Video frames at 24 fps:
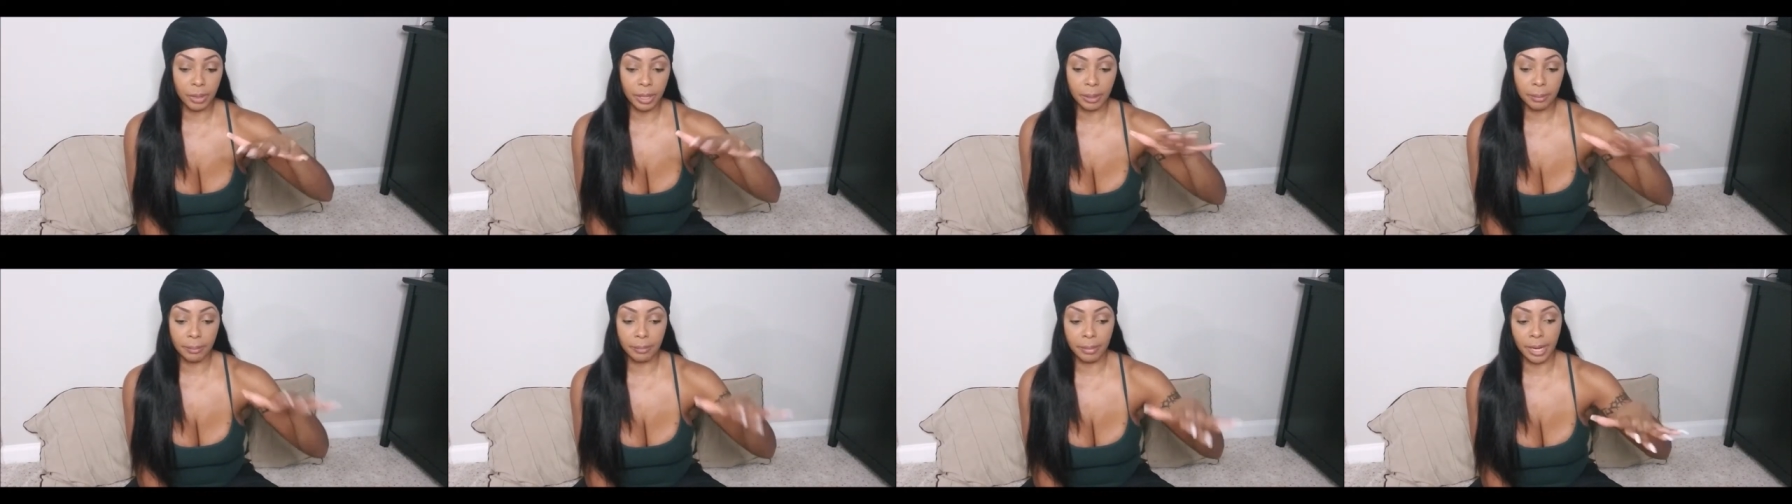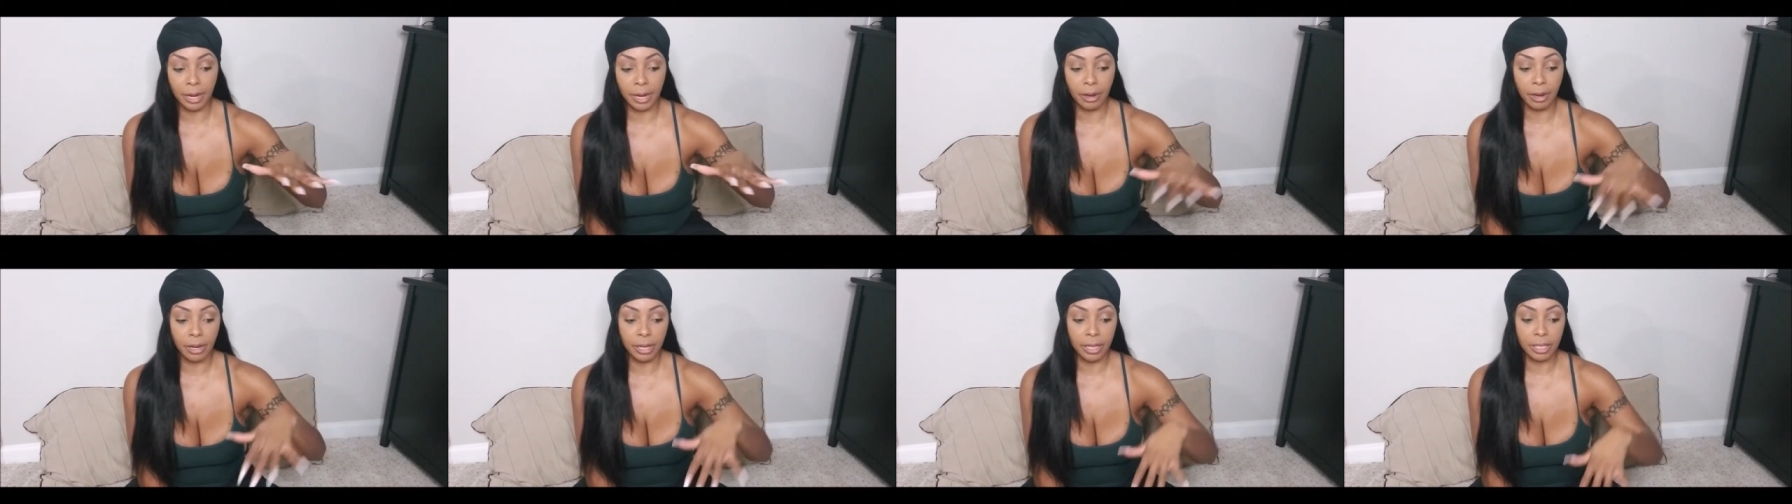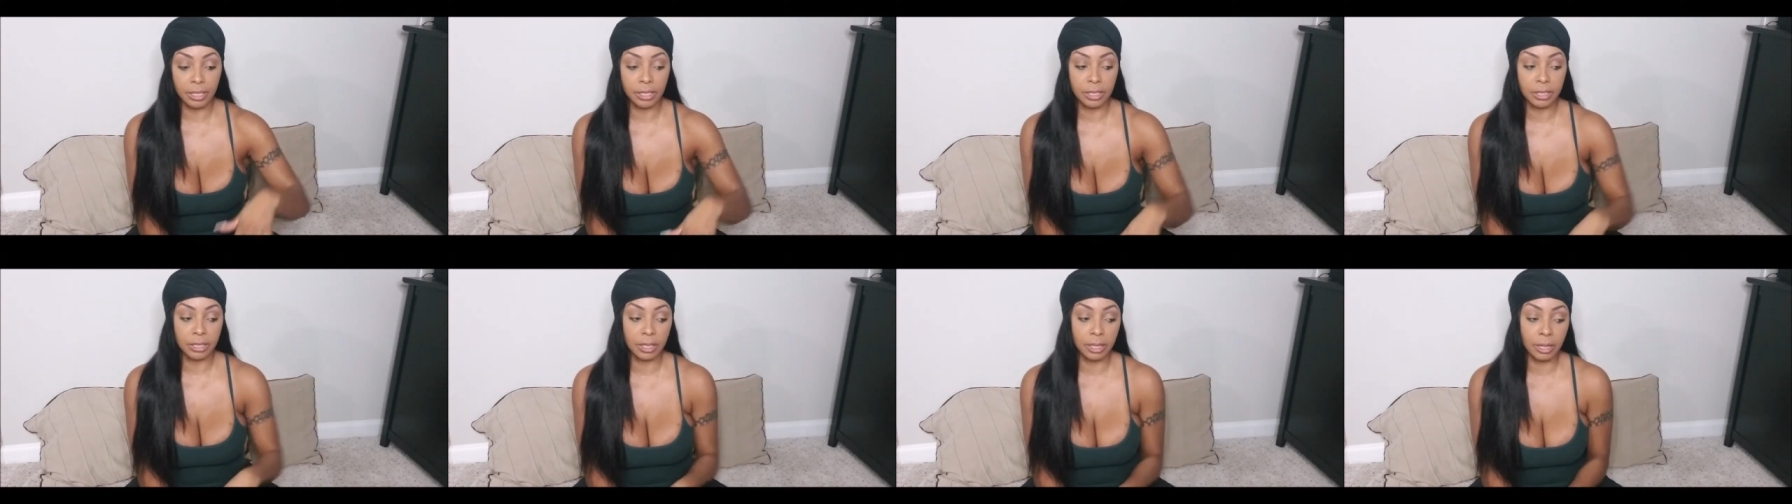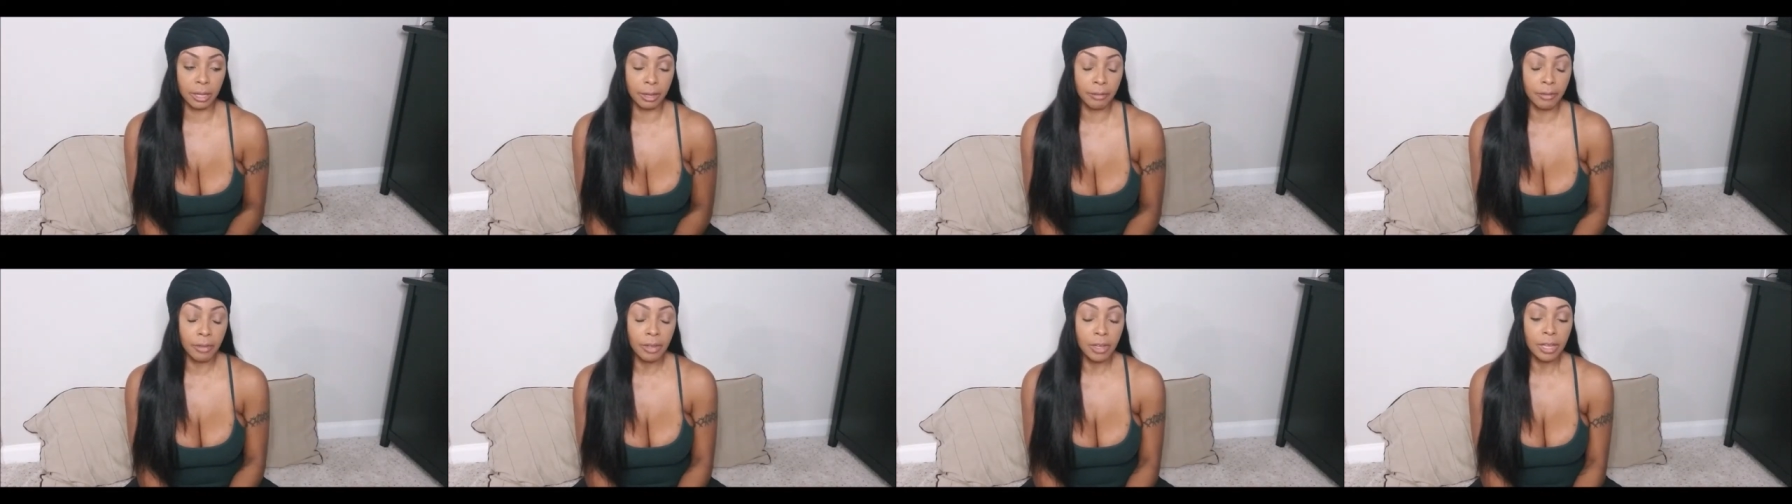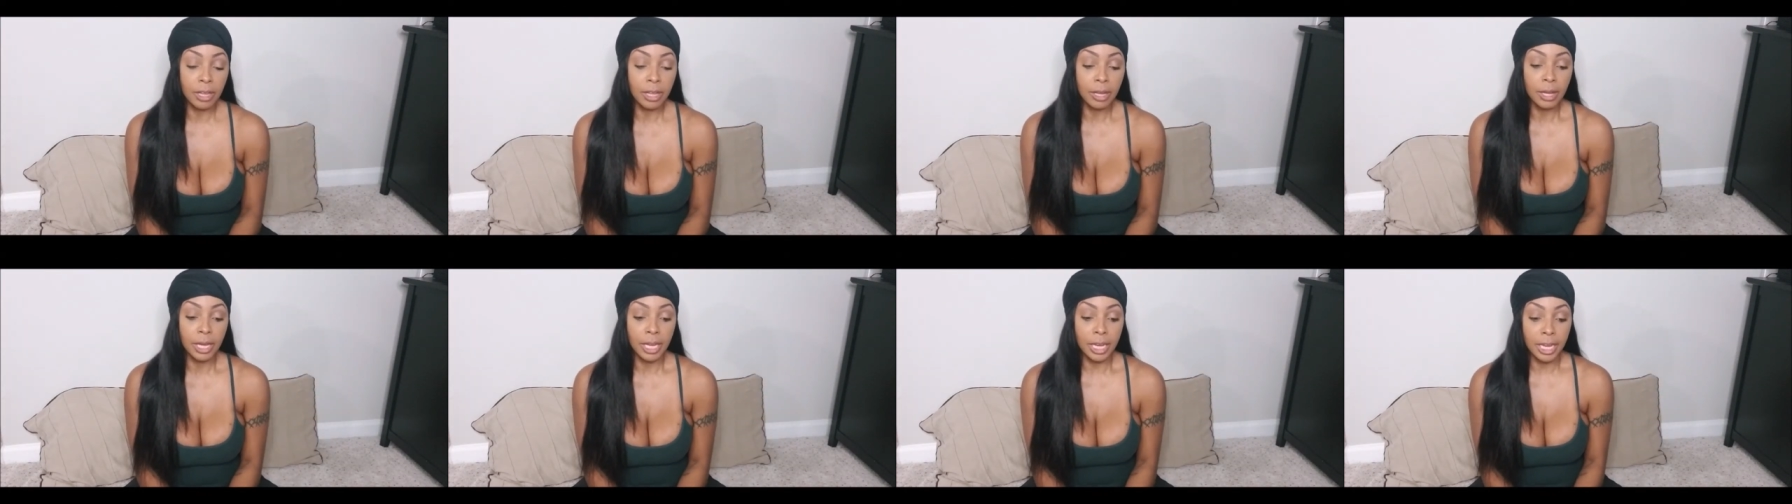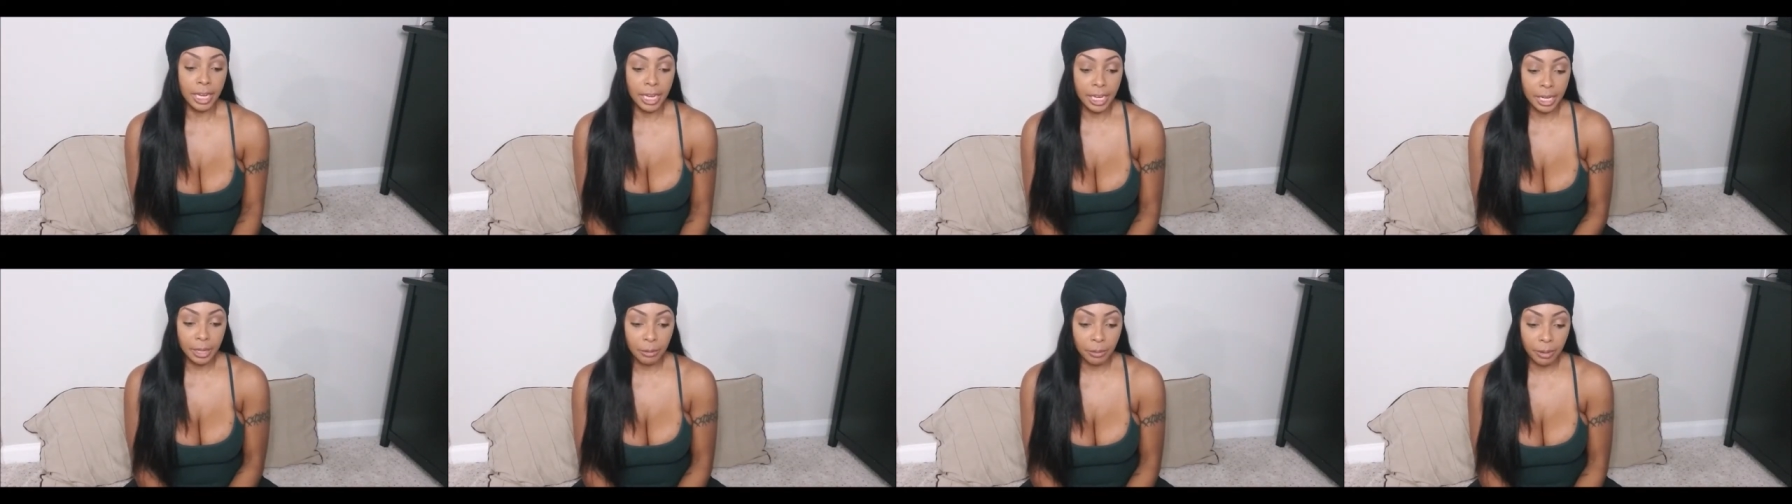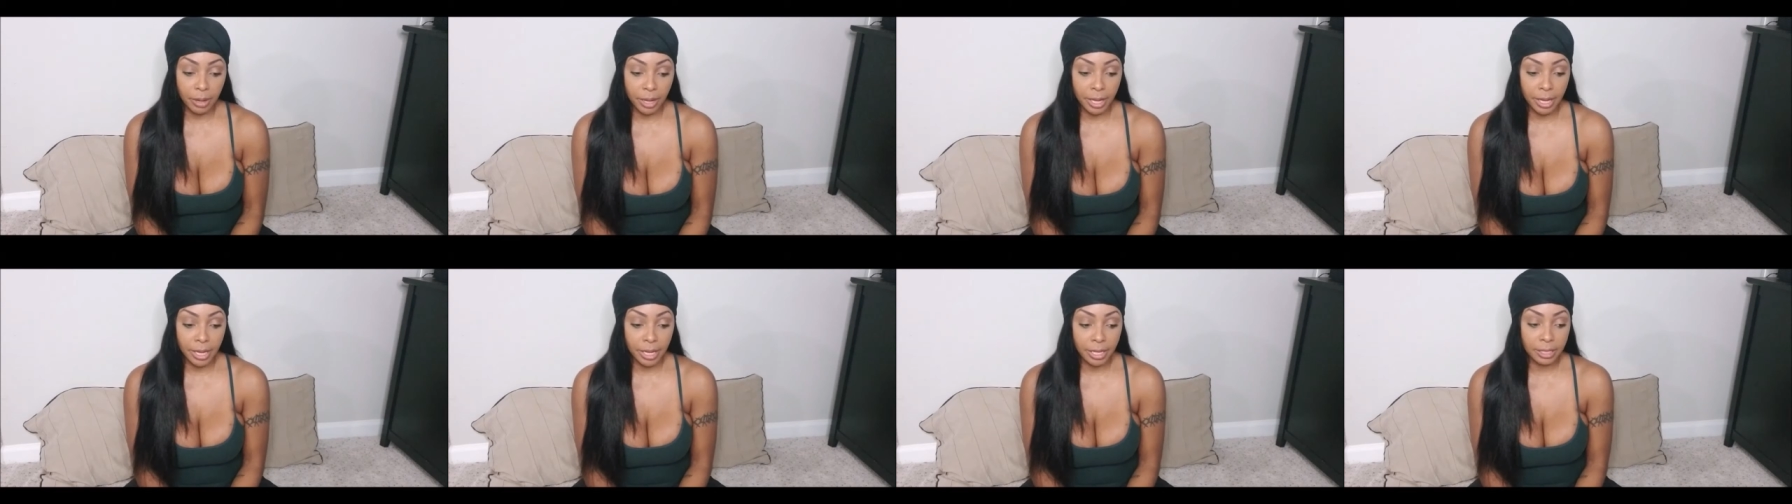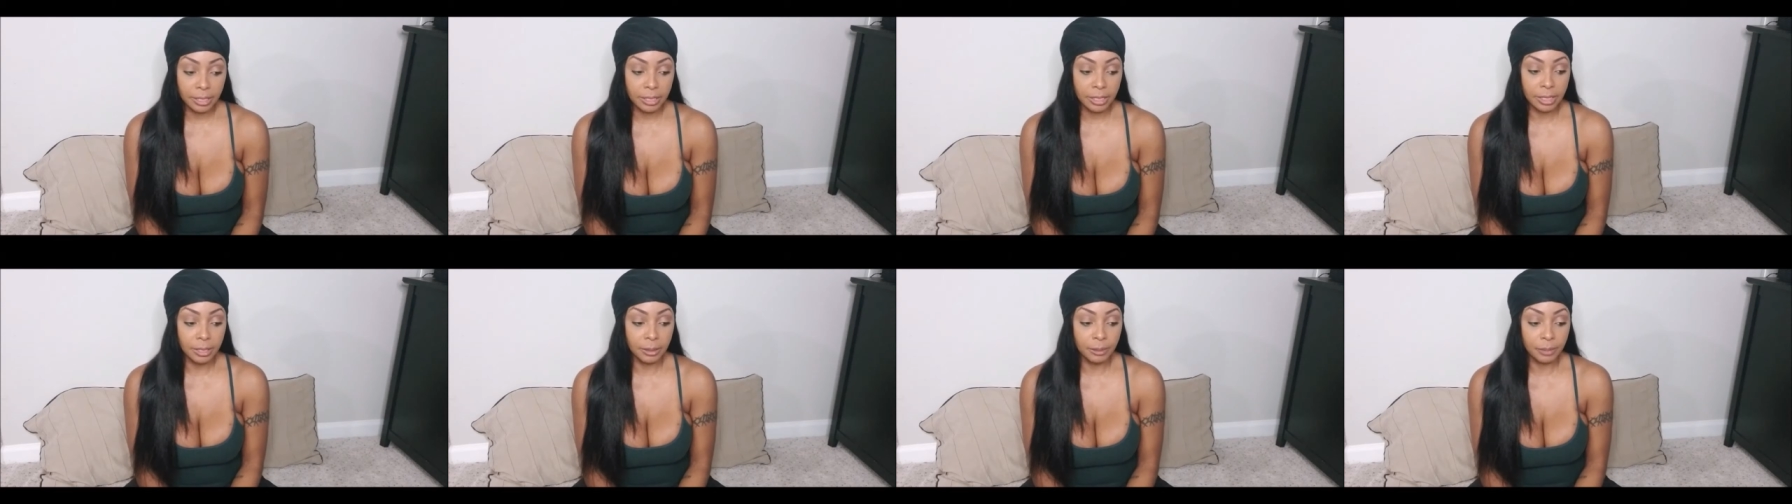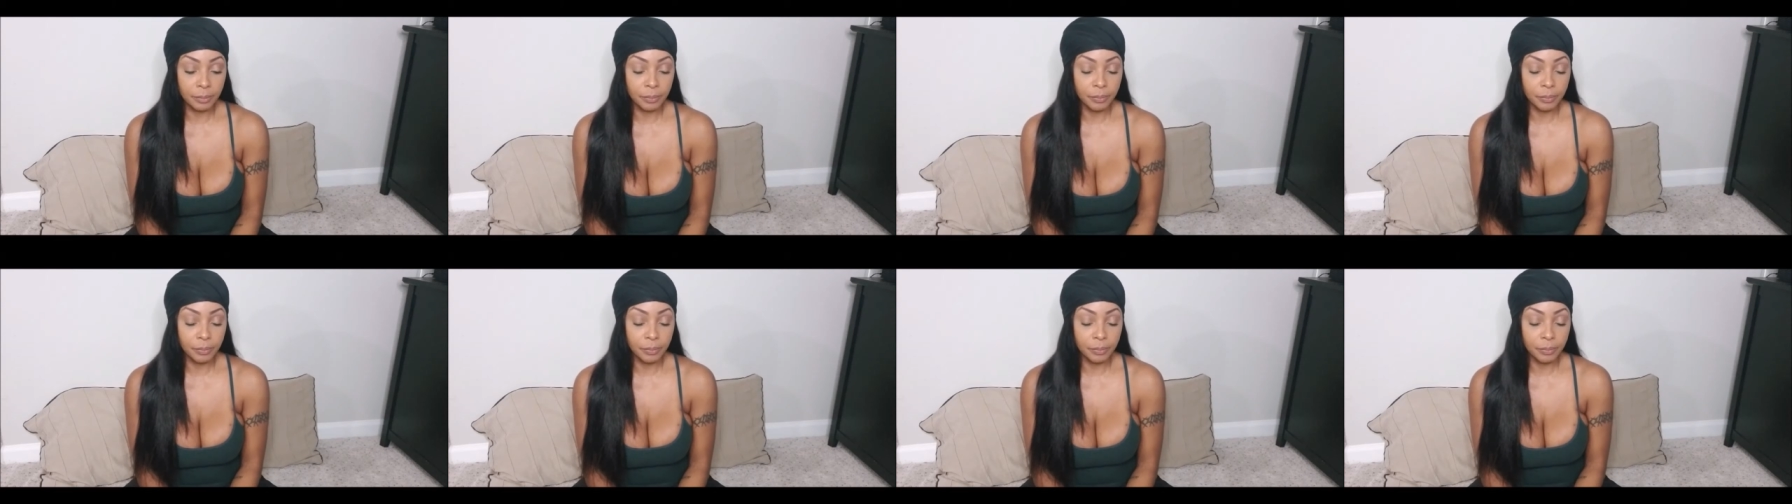being married and stuff. Anyways,